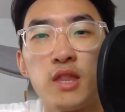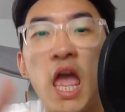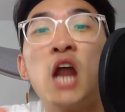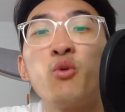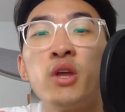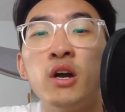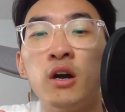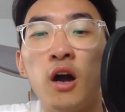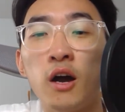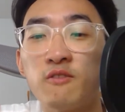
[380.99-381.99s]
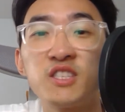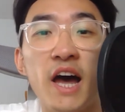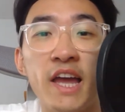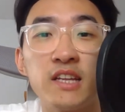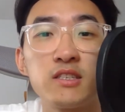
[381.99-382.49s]
area of
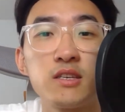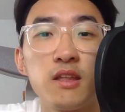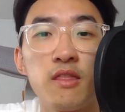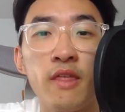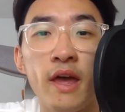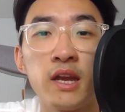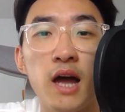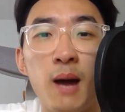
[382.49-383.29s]
science that